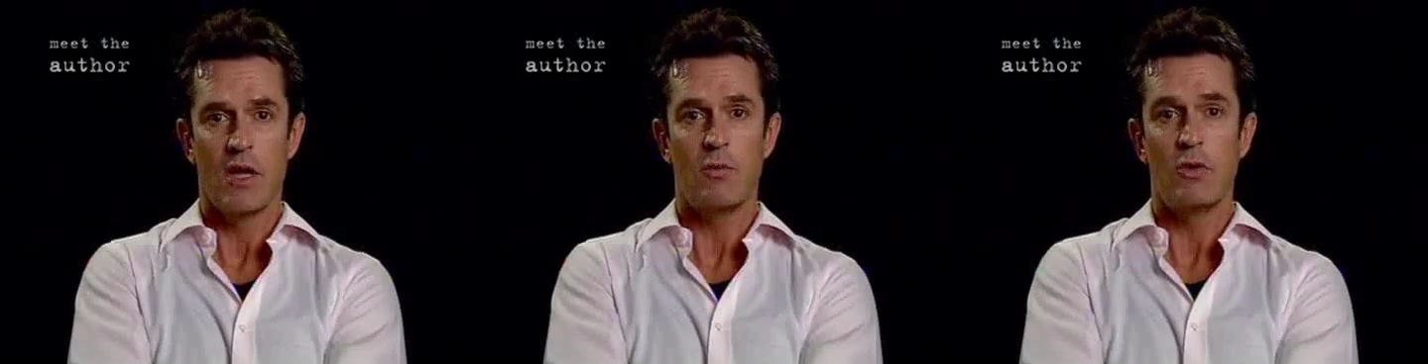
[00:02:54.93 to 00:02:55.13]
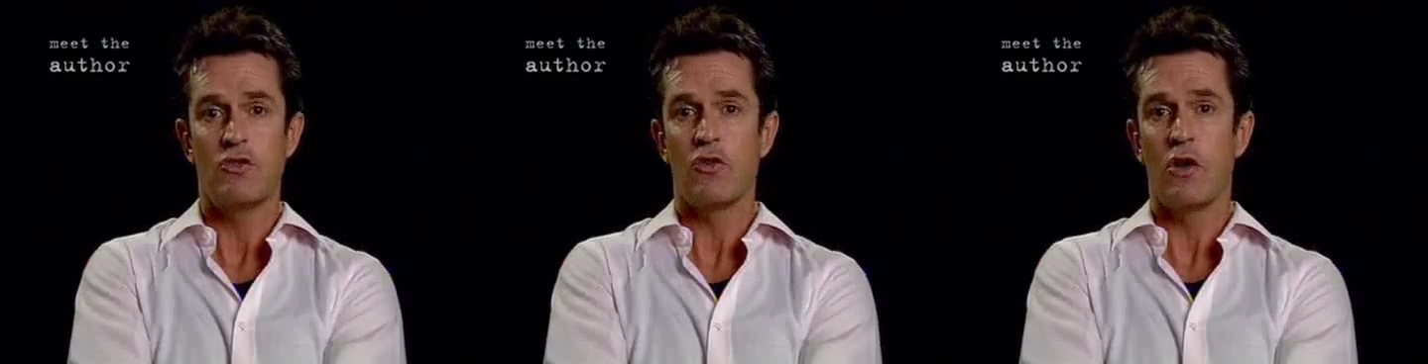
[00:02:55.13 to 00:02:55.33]

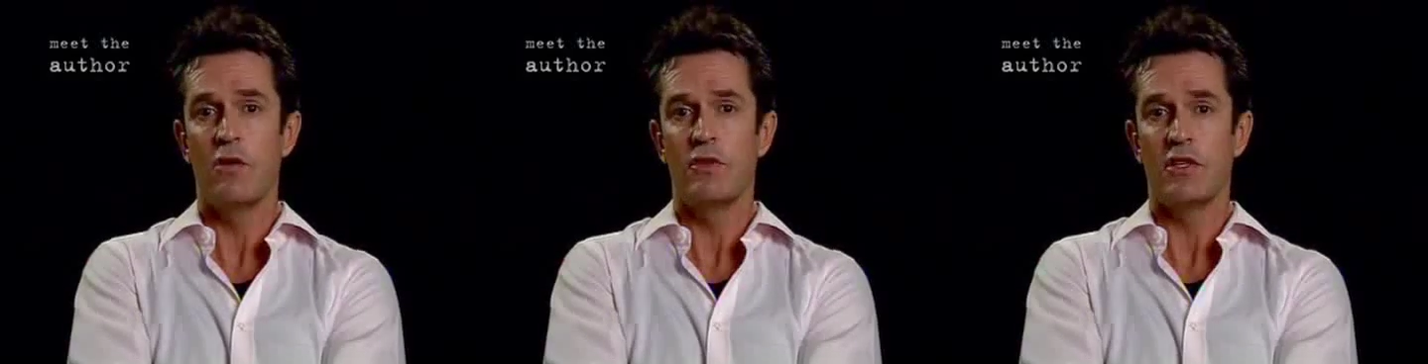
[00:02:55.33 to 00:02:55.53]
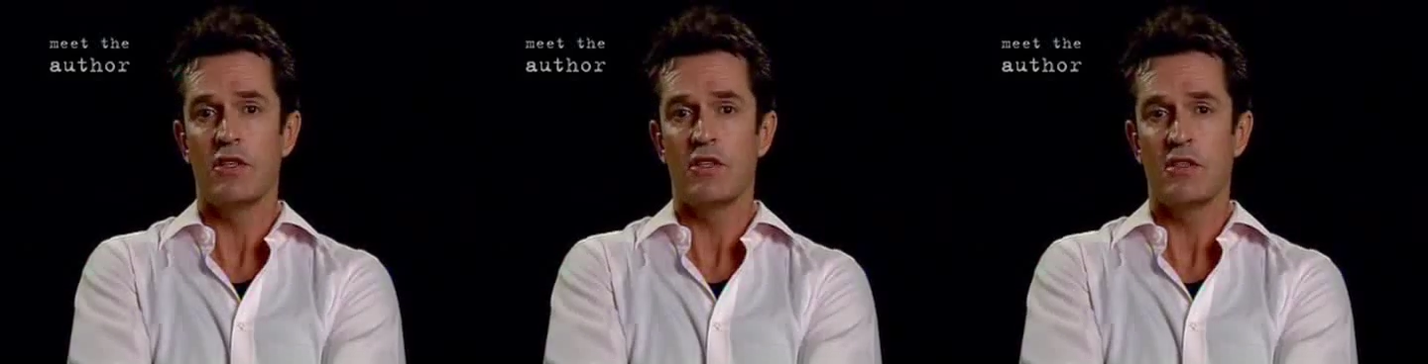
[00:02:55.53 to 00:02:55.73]
And we
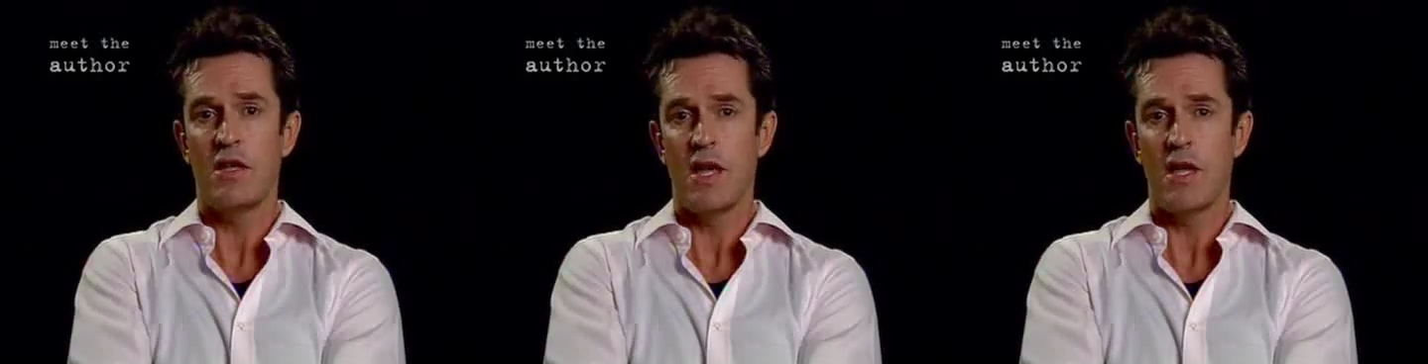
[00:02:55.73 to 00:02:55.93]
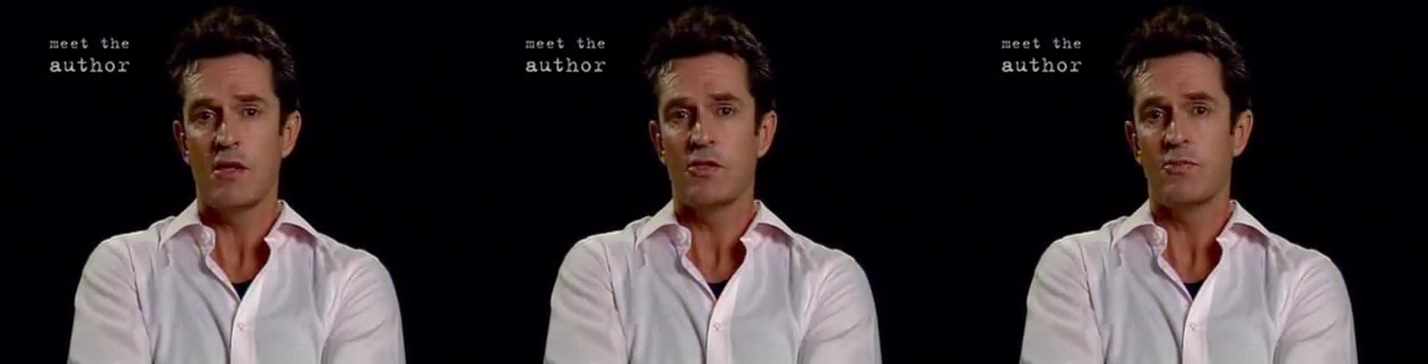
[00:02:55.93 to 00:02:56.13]
drove at a
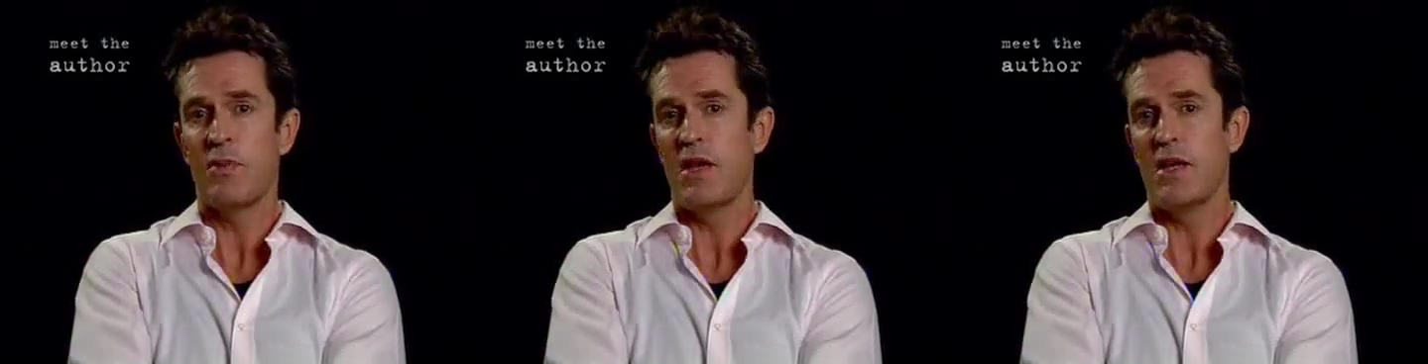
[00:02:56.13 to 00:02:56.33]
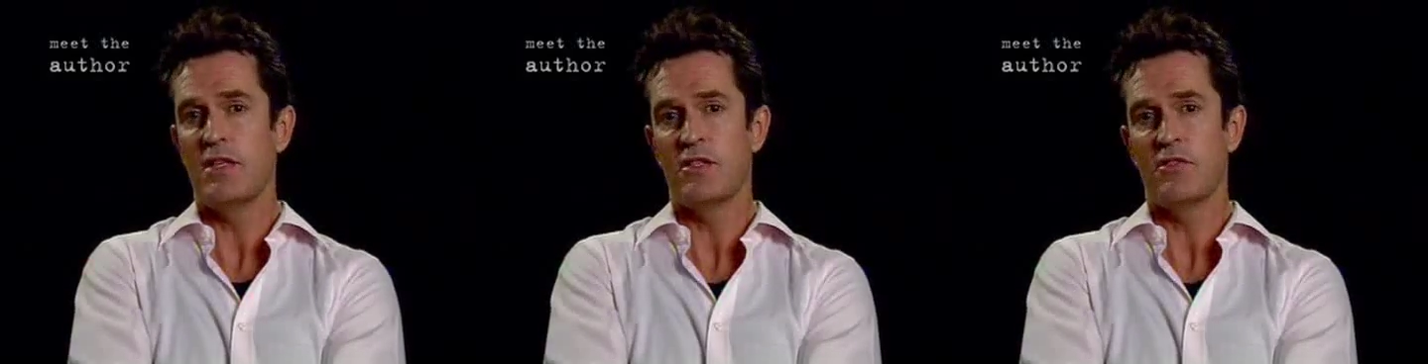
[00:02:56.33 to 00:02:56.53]
snail's
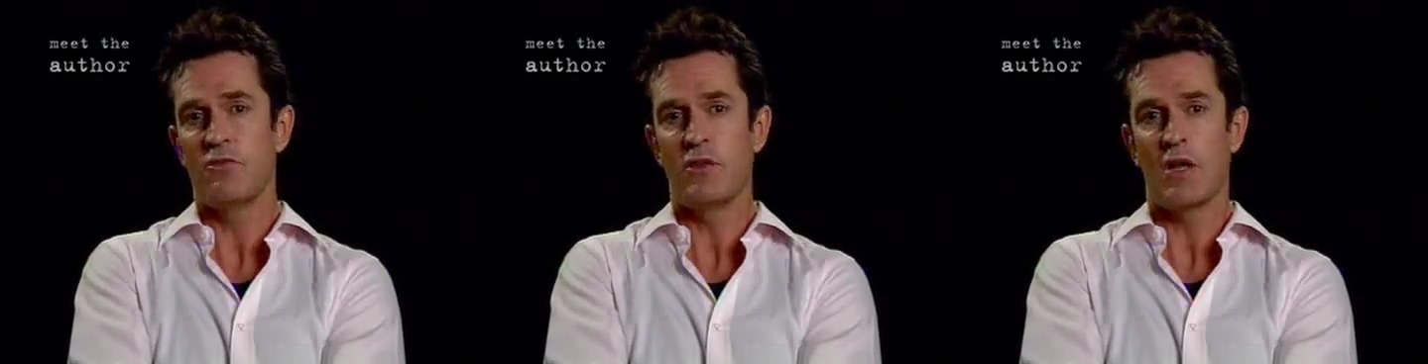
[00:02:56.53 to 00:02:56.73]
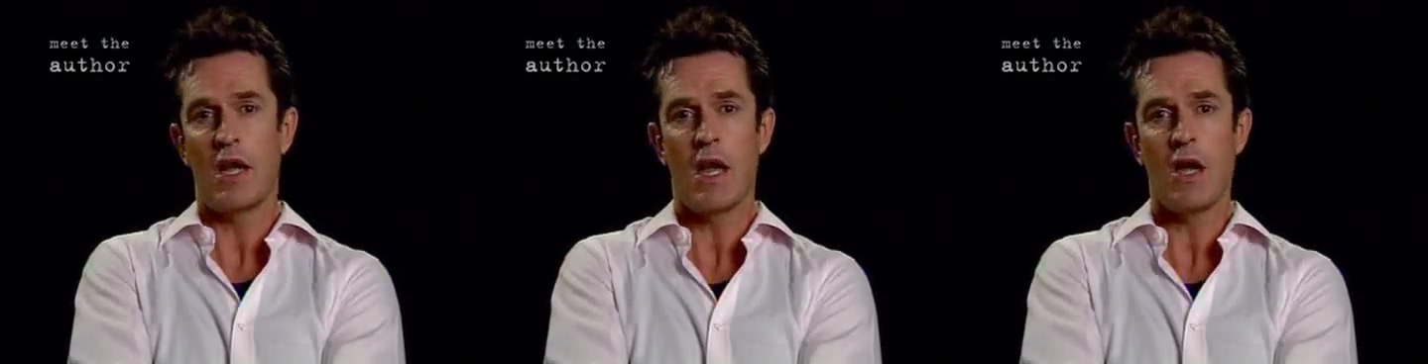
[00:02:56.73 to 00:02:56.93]
pace
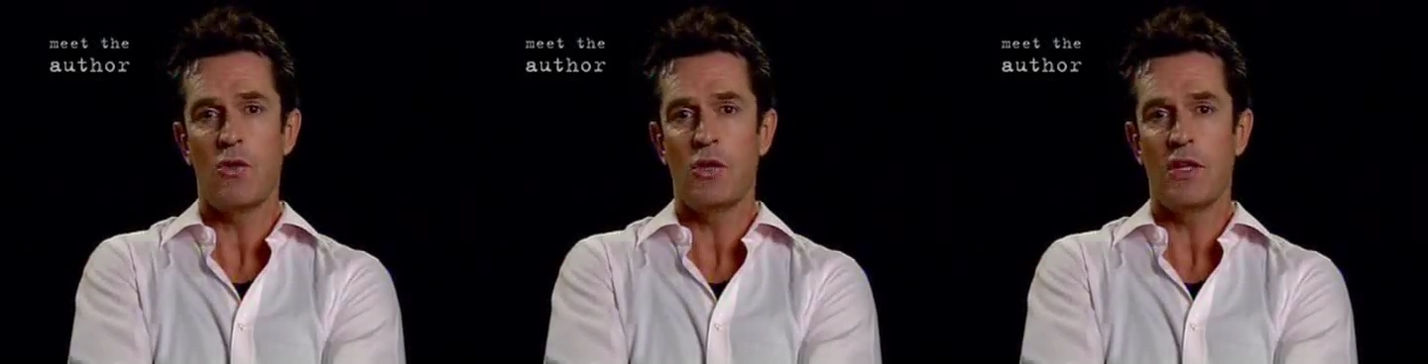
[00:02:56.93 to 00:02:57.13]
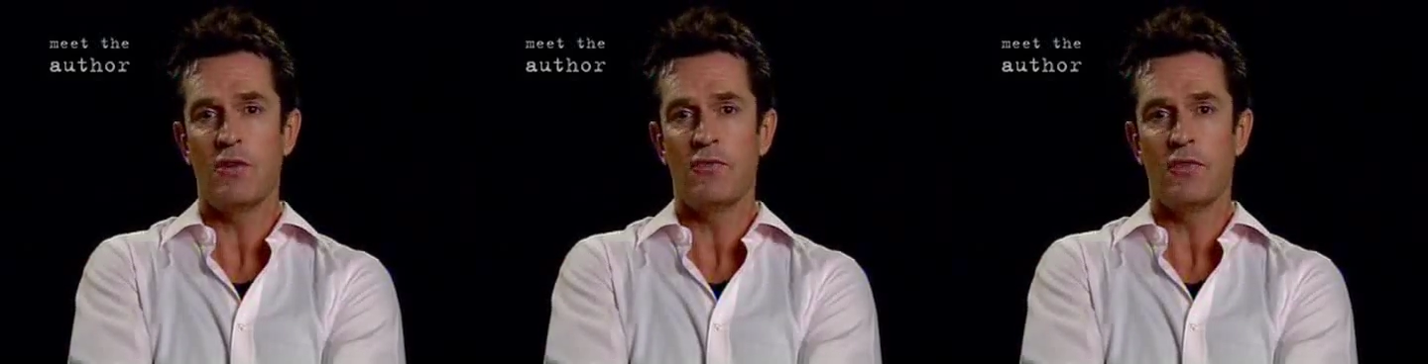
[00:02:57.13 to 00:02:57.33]
through the
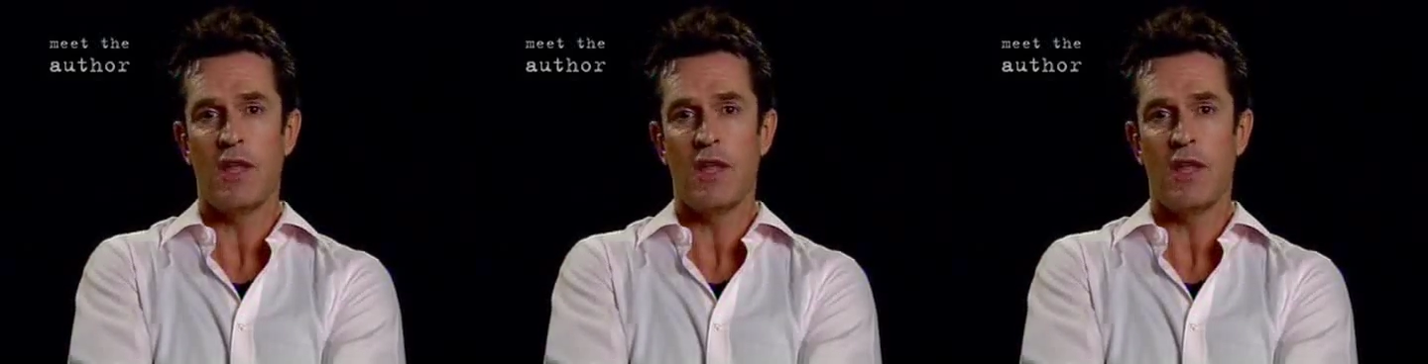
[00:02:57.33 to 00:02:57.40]
howling